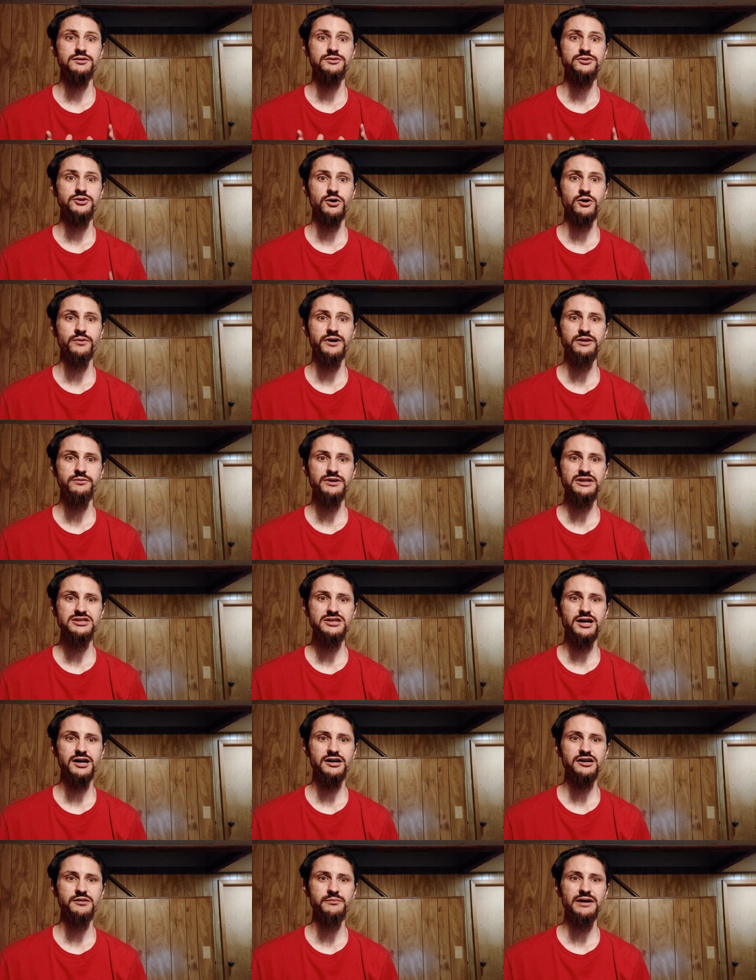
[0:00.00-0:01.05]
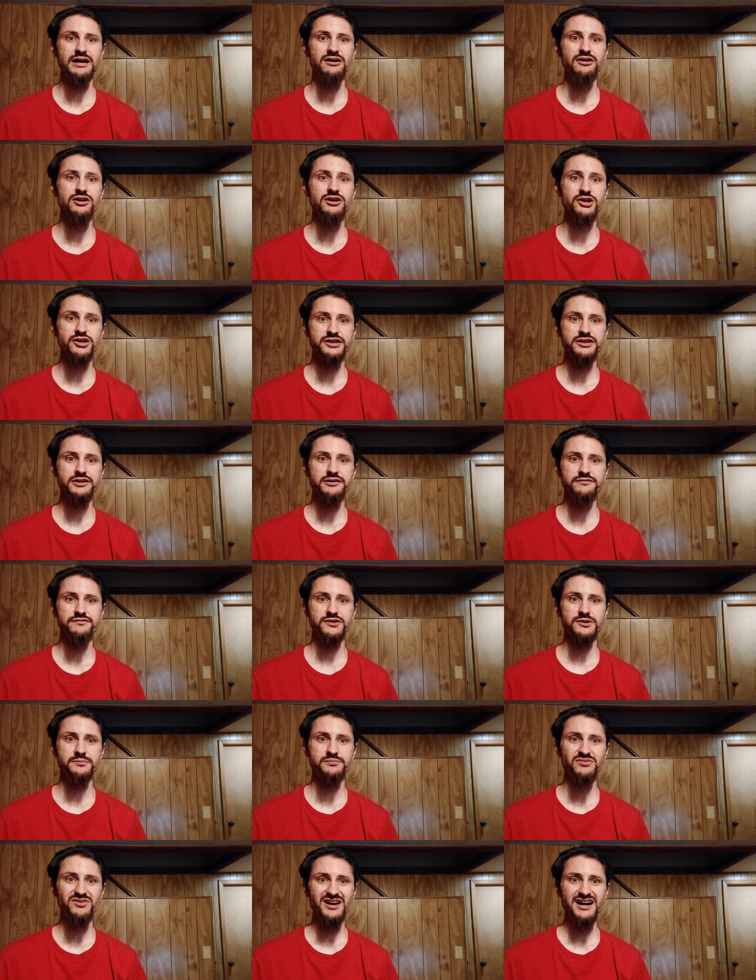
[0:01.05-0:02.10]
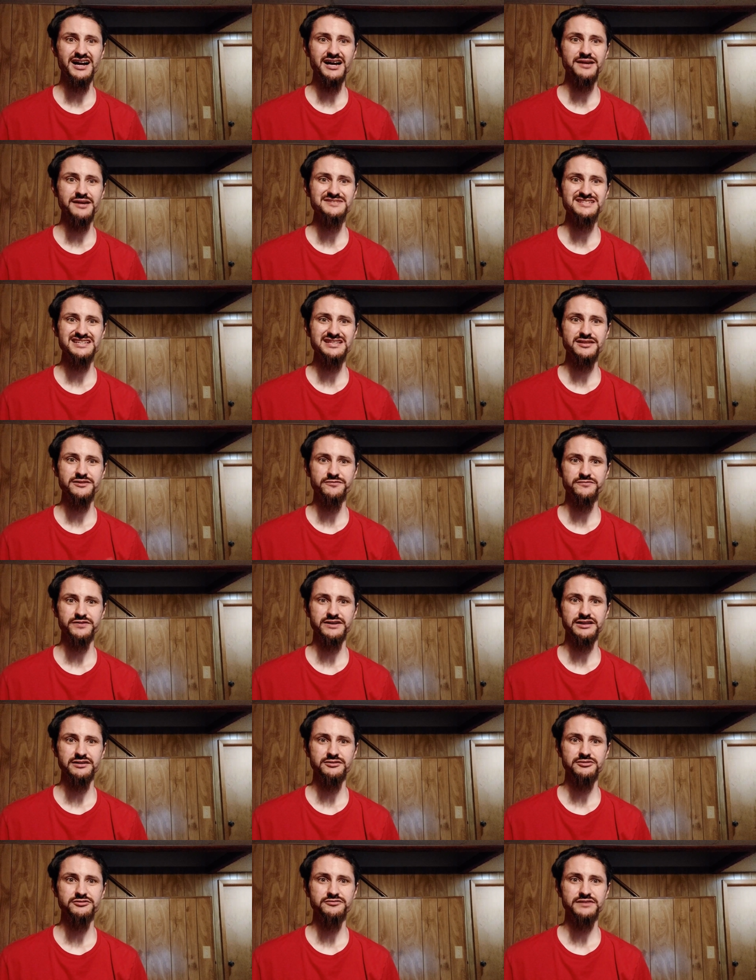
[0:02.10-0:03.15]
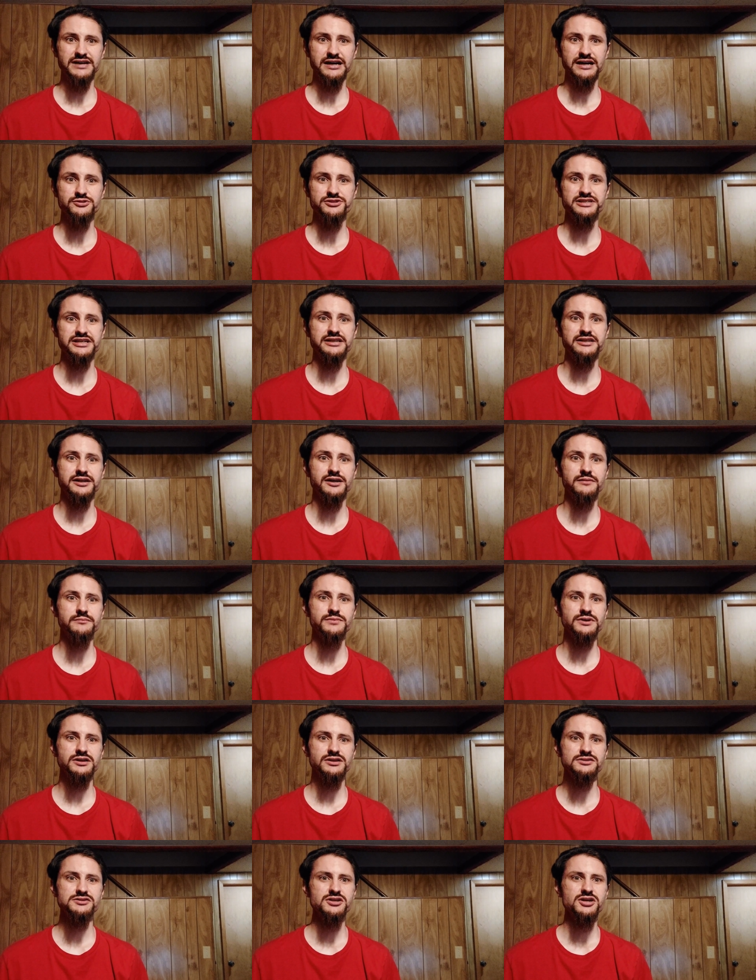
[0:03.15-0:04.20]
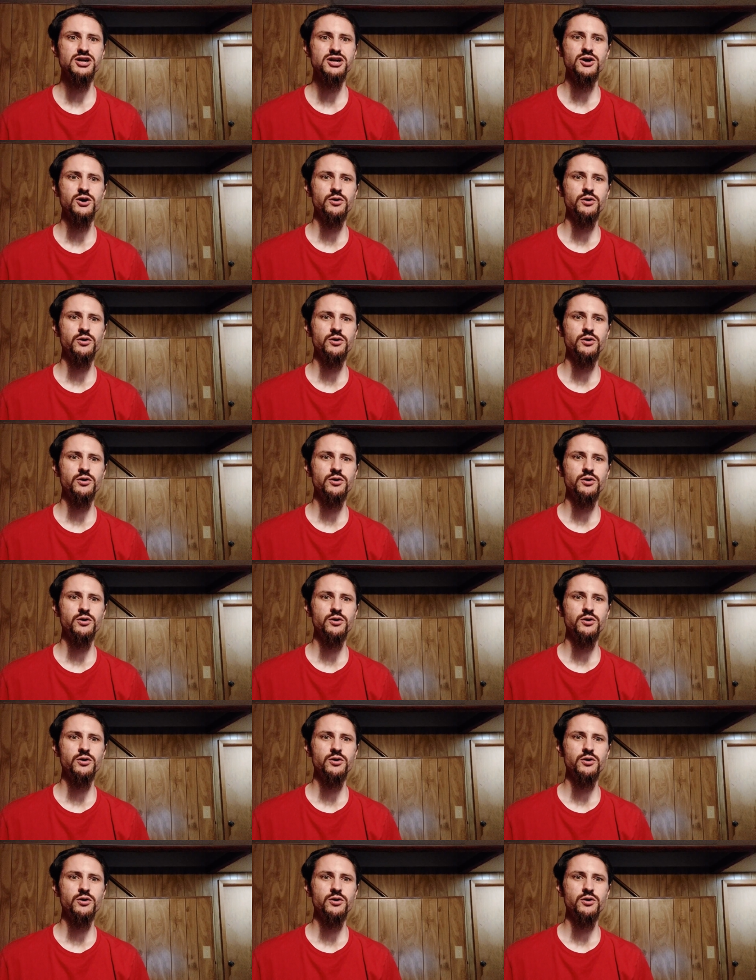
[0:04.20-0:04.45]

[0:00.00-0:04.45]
So when we talk about looking for primes in the field of Gaussian numbers,